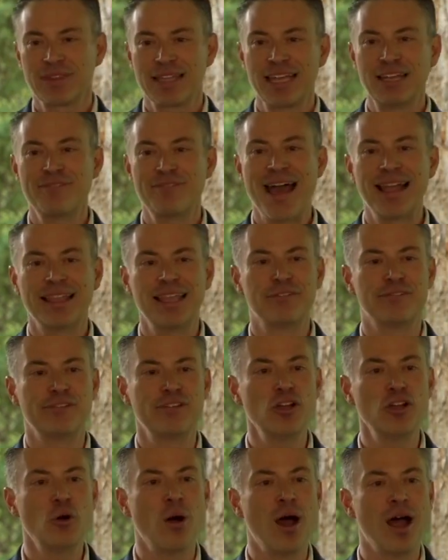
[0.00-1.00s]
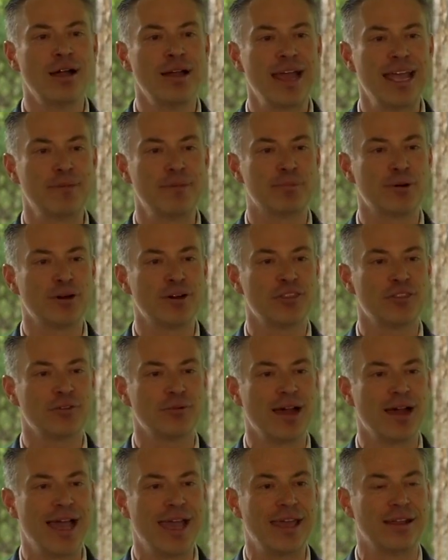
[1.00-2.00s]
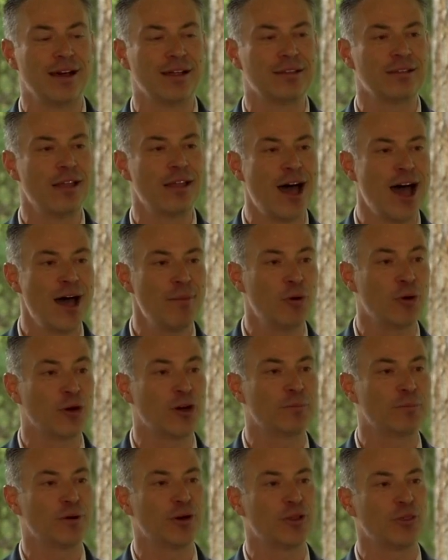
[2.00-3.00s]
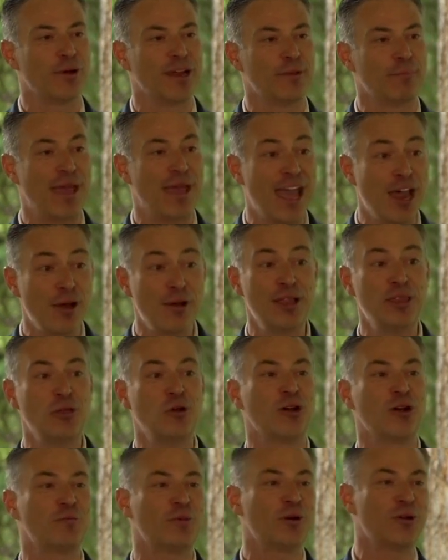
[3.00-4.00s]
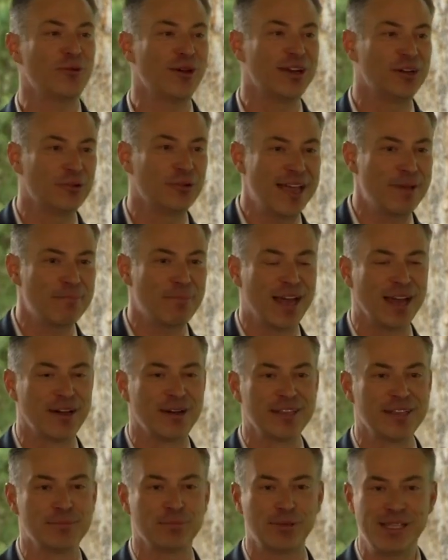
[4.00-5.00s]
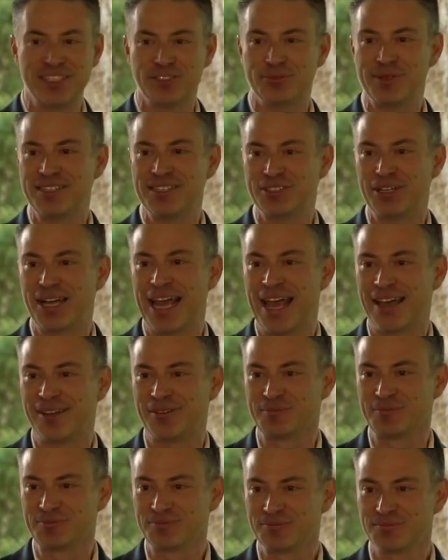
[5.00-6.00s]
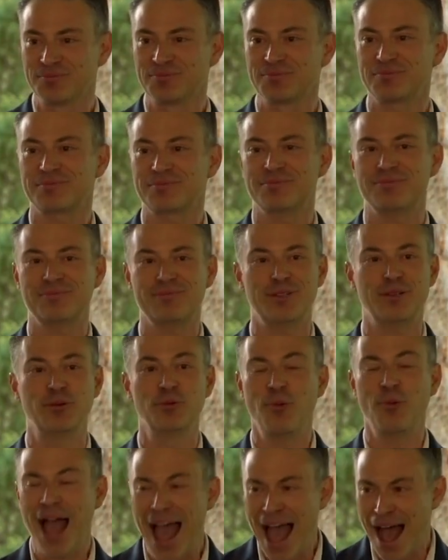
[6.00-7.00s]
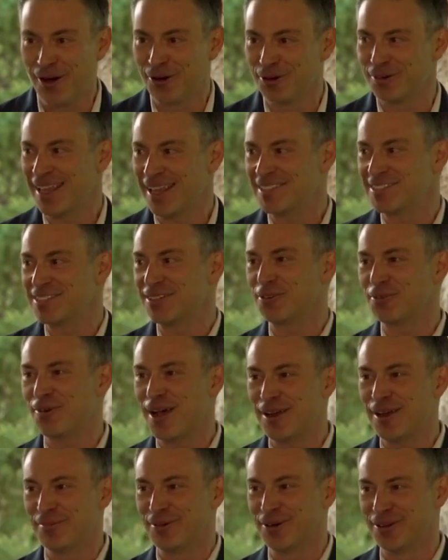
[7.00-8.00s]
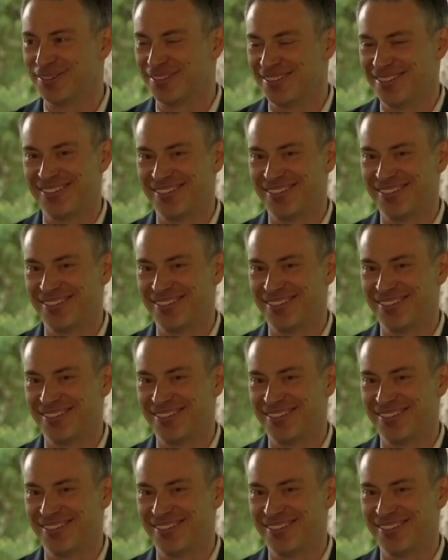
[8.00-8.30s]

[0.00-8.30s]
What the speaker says: In fact, if you are a Birthright alum or a Birthright parent or a Birthright grandparent, please raise your hand. Wow, that's incredible.